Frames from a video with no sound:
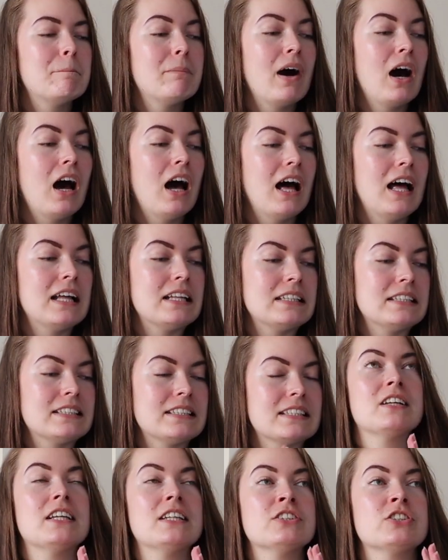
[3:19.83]

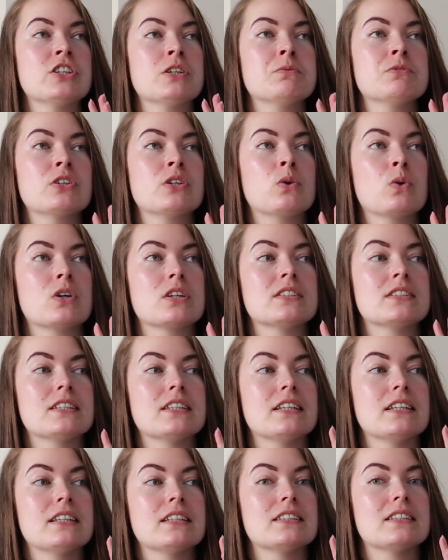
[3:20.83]
But in terms of
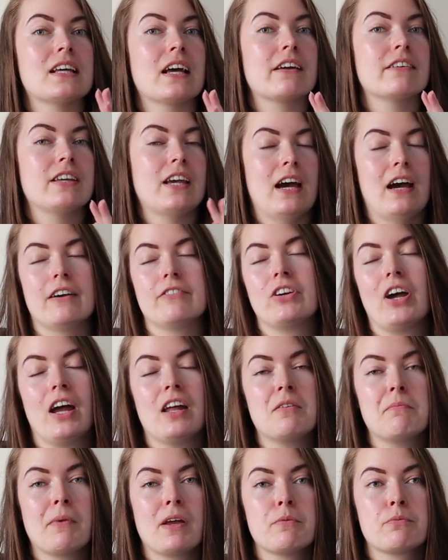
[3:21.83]
courses, yeah, I've
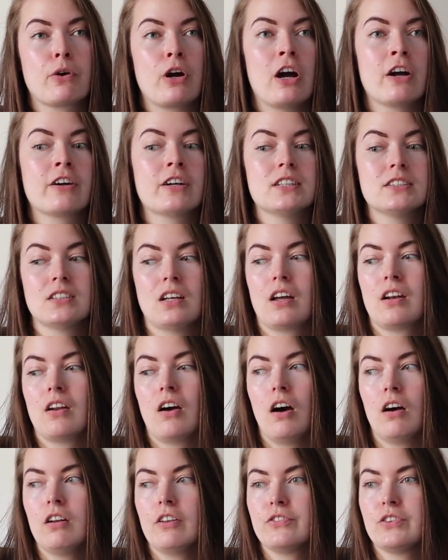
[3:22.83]
kind of made progress on
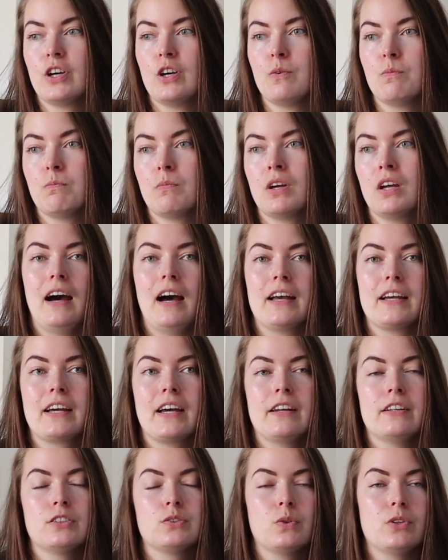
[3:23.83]
all of them. I
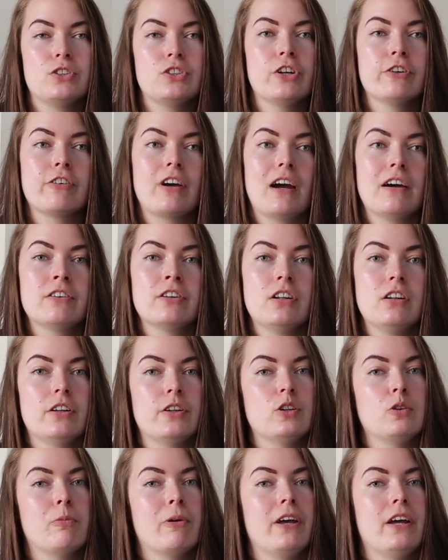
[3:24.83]
kind of switch it around a
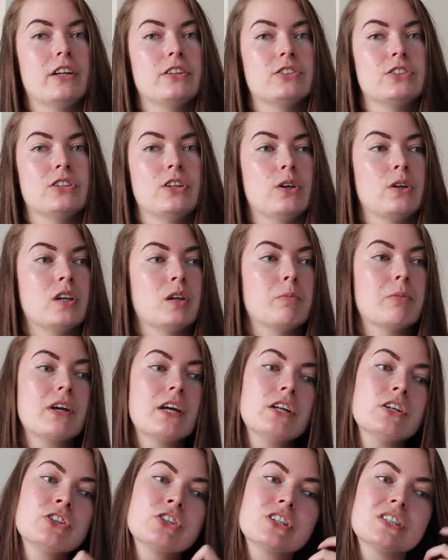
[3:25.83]
little bit to keep it
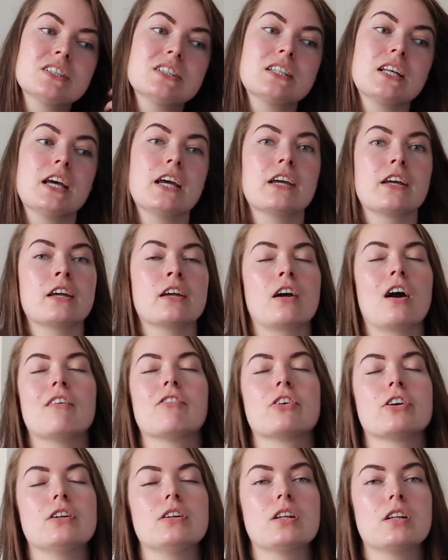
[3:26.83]
interesting,
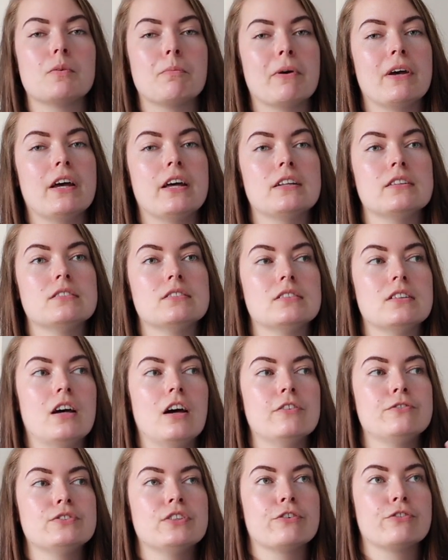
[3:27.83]
cover a little bit
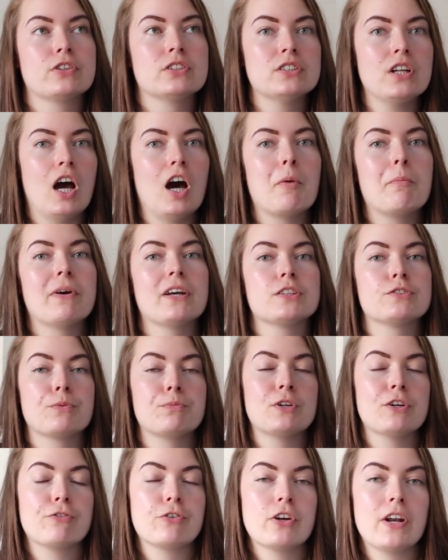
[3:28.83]
of different topics from
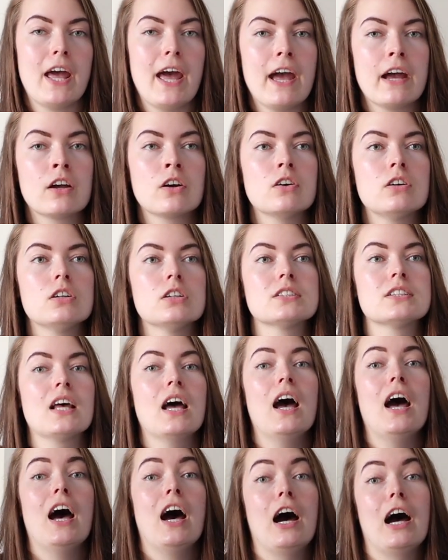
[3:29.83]
different angles.
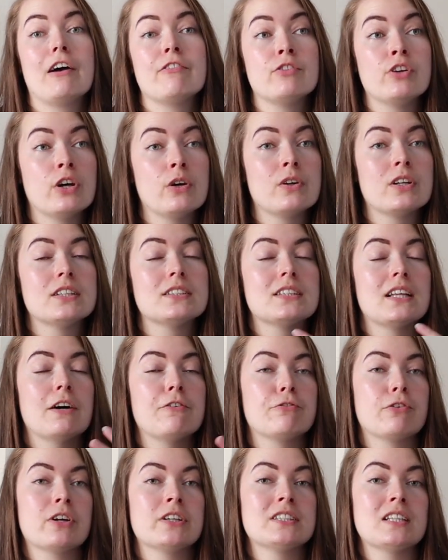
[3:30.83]
I've noticed
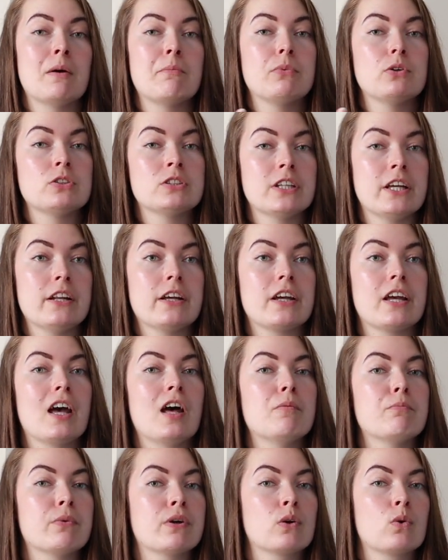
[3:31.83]
that, for example,
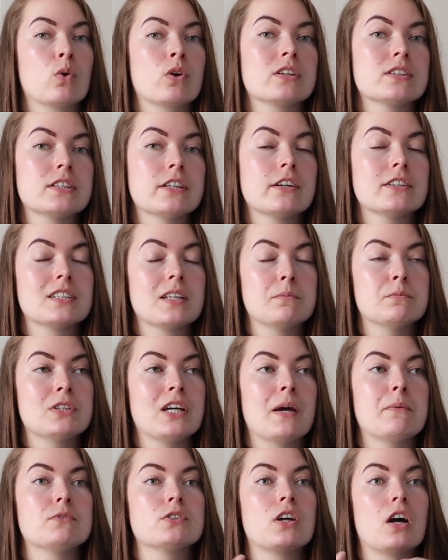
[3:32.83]
DataCamp and Coursera
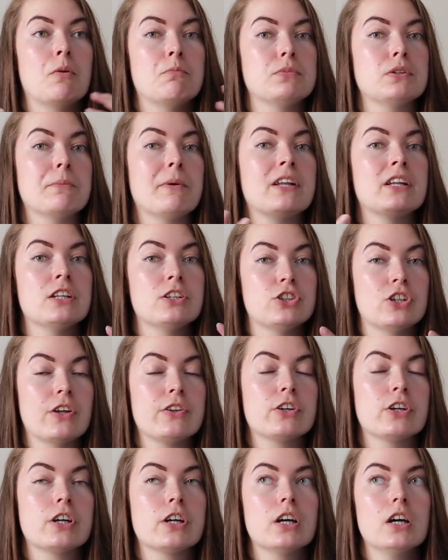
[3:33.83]
sometimes complement each
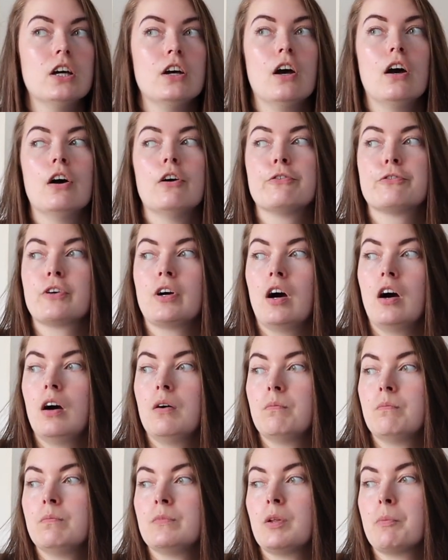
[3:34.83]
other
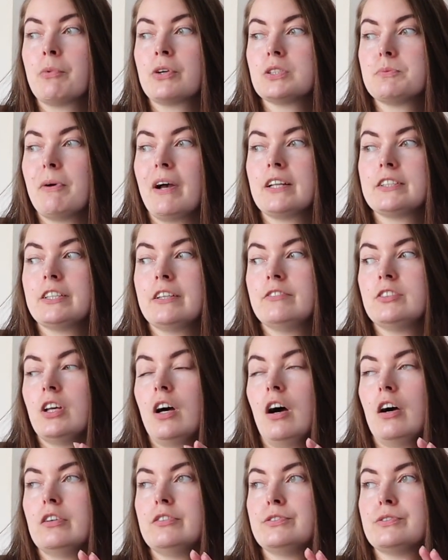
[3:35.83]
from the perspectives
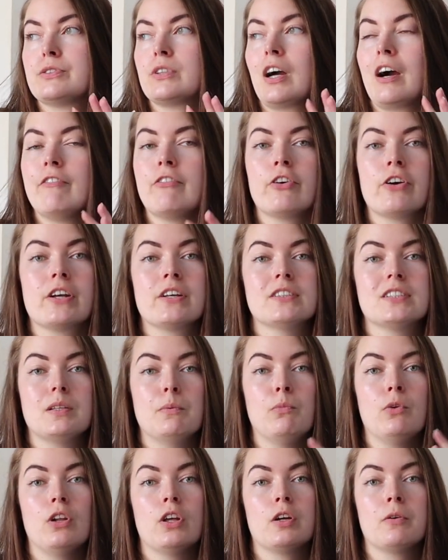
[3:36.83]
of covering a
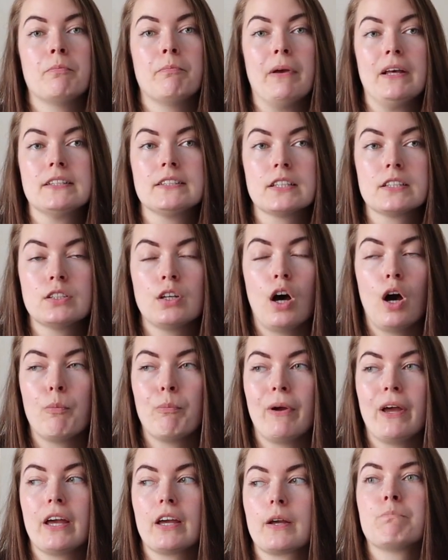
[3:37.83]
similar basic
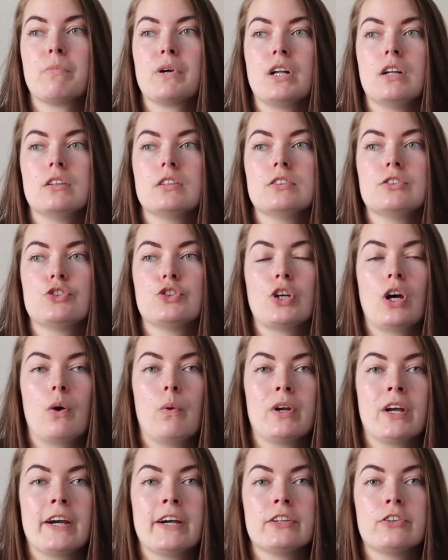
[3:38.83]
topic but
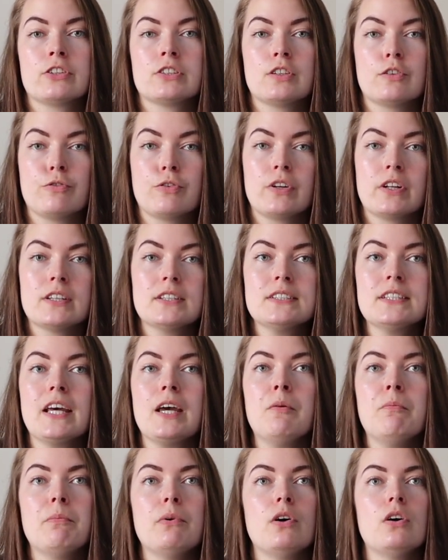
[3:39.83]
showing either different
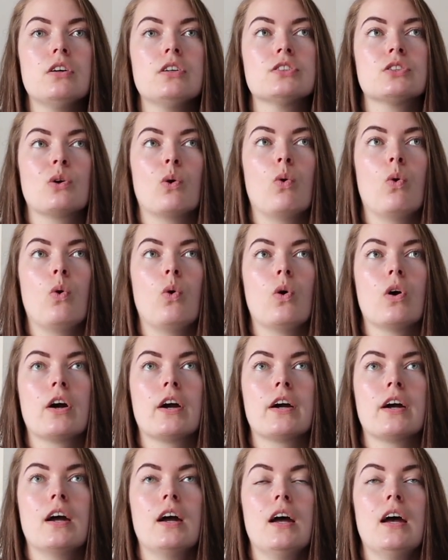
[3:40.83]
examples
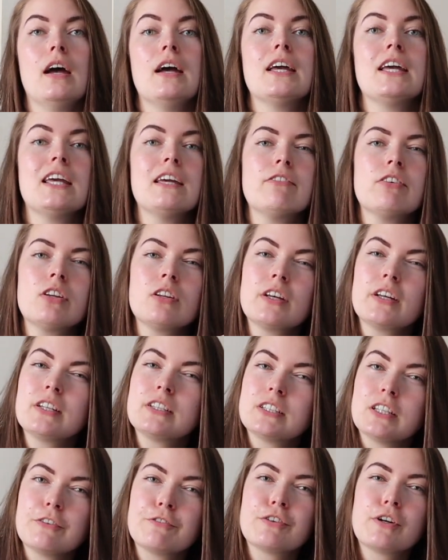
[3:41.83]
or even like
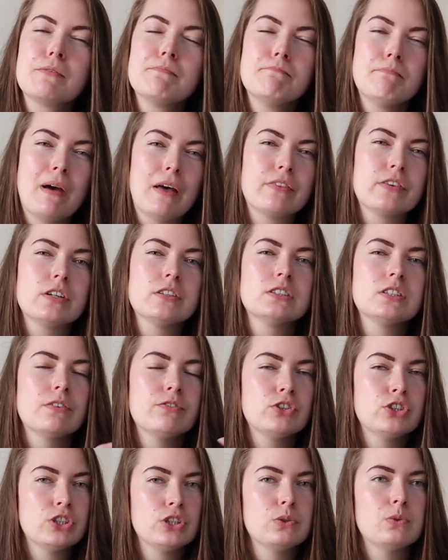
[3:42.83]
different methods
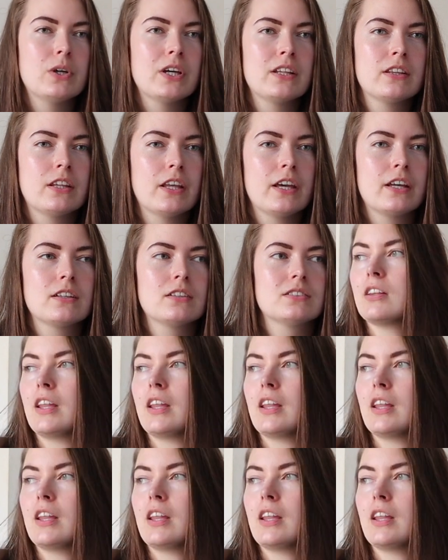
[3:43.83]
of doing things.